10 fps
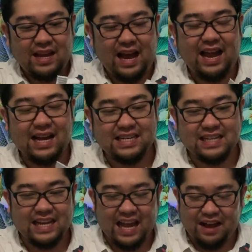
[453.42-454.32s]
I
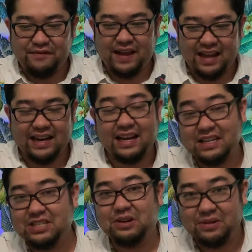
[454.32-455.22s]
actually have had
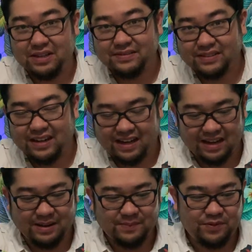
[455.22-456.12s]
egg soda
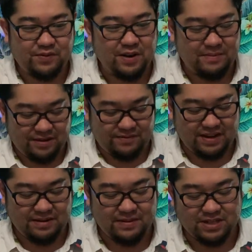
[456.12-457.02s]
um, from a
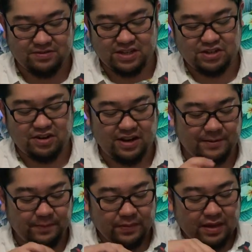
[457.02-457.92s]
Vietnamese
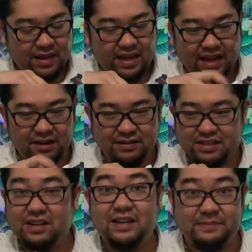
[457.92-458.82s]
restaurant. It
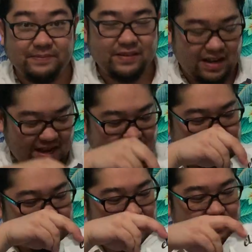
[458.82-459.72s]
was good. Uh,
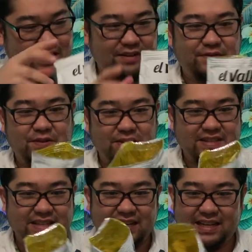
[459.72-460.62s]
so I'm looking forward
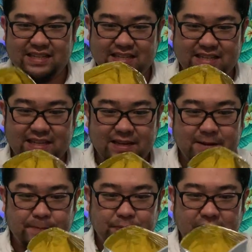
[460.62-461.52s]
to this.
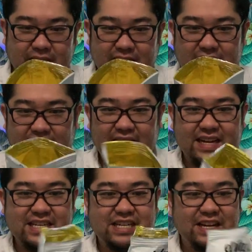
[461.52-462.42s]
Egg
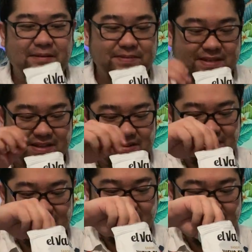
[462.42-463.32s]
chips,
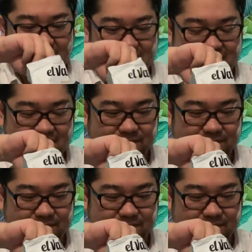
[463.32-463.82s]
okay.